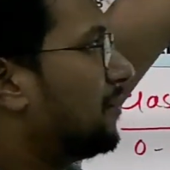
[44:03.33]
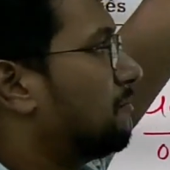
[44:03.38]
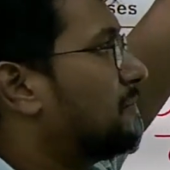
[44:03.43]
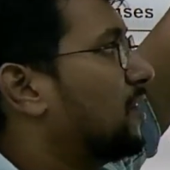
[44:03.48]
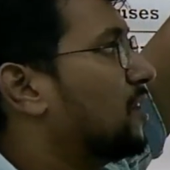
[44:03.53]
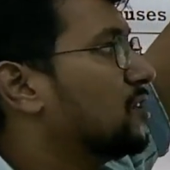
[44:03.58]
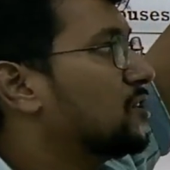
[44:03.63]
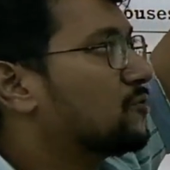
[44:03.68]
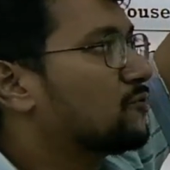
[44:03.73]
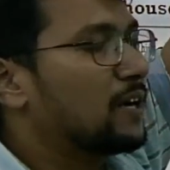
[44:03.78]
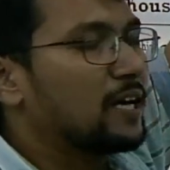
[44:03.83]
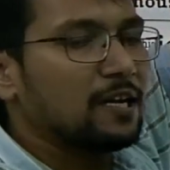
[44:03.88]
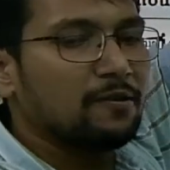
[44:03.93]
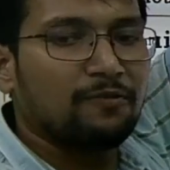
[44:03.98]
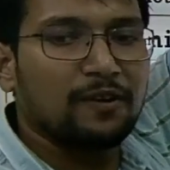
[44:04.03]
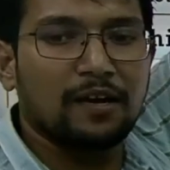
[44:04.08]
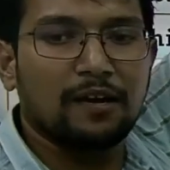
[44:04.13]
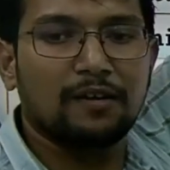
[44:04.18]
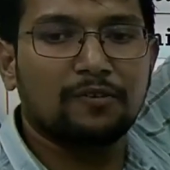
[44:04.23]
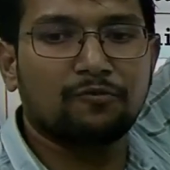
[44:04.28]
because 20
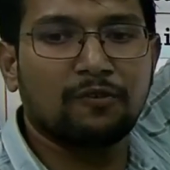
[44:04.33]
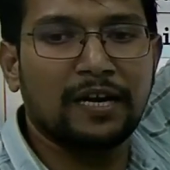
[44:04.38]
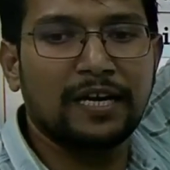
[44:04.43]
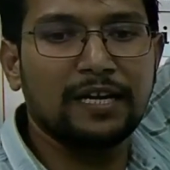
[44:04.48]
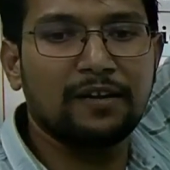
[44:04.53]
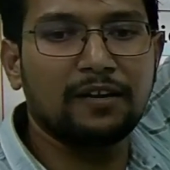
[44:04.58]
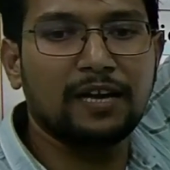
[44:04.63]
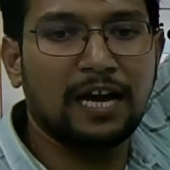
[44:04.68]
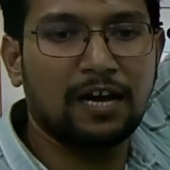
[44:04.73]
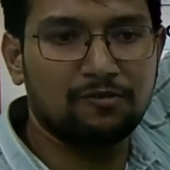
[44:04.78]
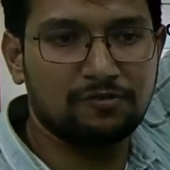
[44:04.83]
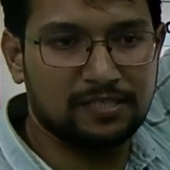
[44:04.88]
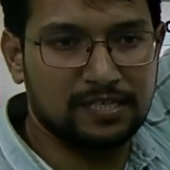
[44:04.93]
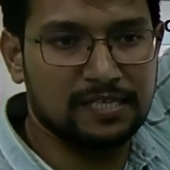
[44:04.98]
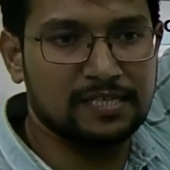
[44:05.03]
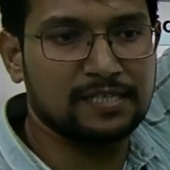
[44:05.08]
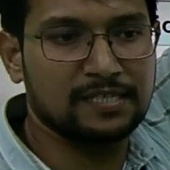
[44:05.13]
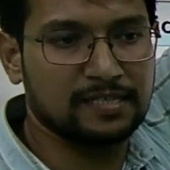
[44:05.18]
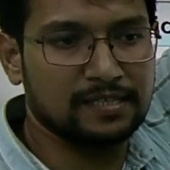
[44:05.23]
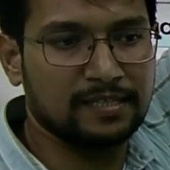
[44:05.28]

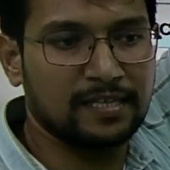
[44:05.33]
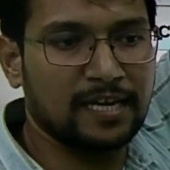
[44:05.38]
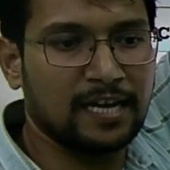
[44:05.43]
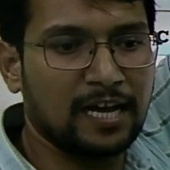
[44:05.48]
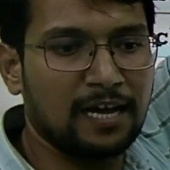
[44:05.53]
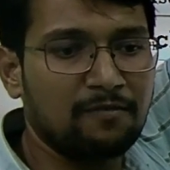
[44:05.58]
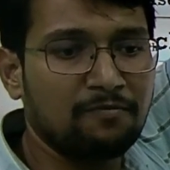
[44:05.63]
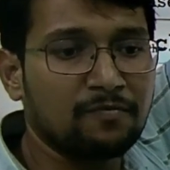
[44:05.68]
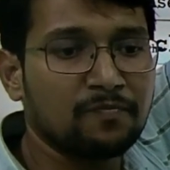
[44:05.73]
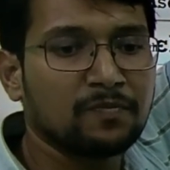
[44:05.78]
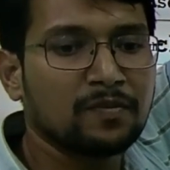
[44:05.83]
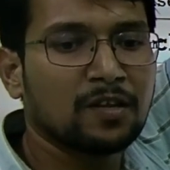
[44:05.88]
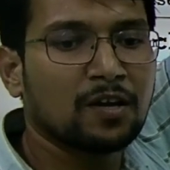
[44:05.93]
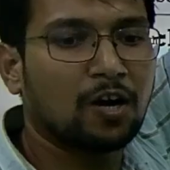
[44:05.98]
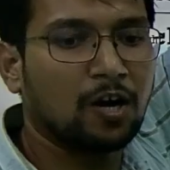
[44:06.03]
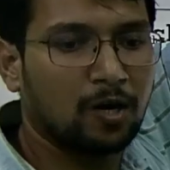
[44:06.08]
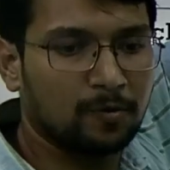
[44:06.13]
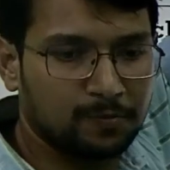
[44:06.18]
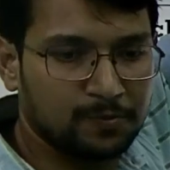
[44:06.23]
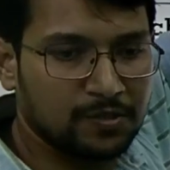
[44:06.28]
houses they have
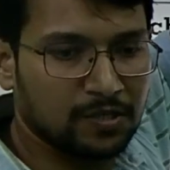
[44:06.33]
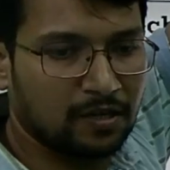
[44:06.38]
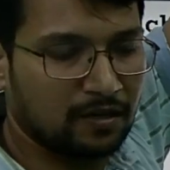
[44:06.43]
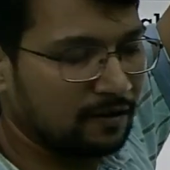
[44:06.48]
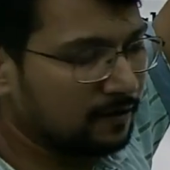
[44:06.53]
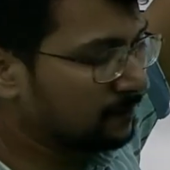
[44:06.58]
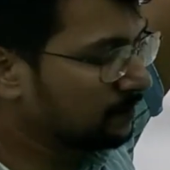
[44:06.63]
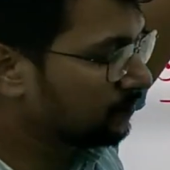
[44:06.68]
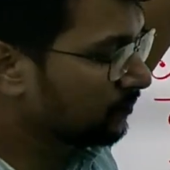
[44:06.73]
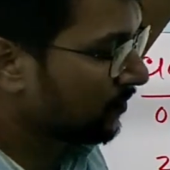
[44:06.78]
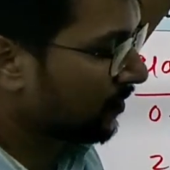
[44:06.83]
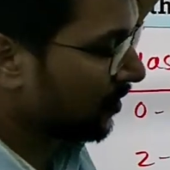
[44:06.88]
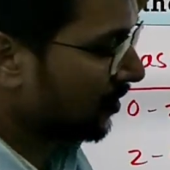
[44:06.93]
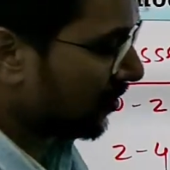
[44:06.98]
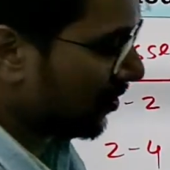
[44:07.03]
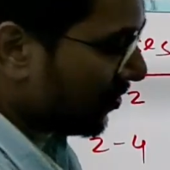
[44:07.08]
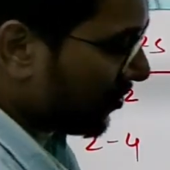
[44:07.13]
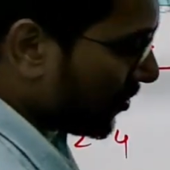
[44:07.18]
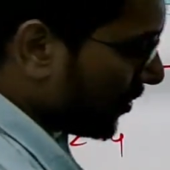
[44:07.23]
observed, so